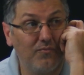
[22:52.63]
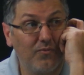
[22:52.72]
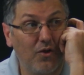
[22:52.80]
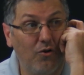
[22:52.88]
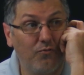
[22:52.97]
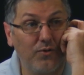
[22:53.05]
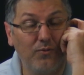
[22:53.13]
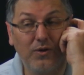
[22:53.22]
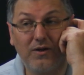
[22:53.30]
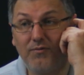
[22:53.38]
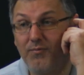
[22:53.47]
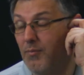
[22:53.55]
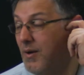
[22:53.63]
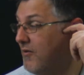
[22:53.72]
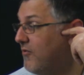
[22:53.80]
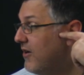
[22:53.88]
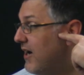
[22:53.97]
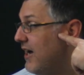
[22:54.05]
Hopefully we can maybe
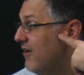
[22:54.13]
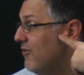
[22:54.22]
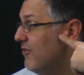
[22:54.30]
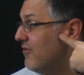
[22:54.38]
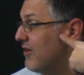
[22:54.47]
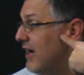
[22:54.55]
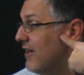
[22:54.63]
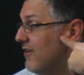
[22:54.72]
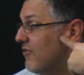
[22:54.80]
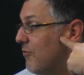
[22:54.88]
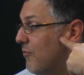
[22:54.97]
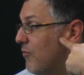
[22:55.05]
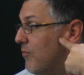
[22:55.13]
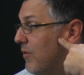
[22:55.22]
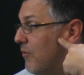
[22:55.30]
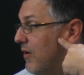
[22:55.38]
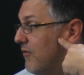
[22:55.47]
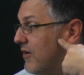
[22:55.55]
figure out how to do these highlights so my
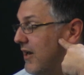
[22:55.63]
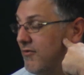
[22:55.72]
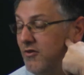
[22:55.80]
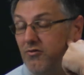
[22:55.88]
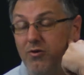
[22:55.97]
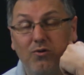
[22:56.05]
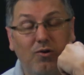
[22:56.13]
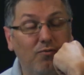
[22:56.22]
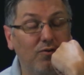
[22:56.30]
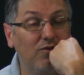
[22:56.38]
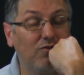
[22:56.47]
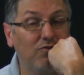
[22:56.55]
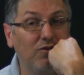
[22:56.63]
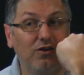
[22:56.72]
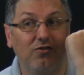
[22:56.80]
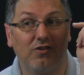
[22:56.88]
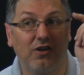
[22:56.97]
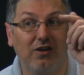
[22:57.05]
wife can have control over it, so she can
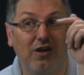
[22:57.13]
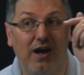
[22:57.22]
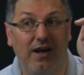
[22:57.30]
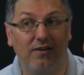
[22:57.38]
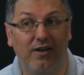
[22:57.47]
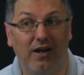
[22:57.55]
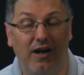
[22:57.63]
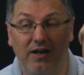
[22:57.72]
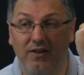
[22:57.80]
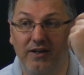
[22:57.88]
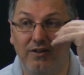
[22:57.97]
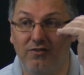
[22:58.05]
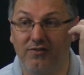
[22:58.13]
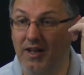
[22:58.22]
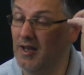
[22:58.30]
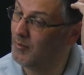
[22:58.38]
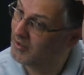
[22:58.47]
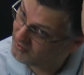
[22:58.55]
just hit highlight, and just
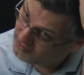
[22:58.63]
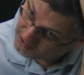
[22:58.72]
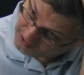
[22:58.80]
name it.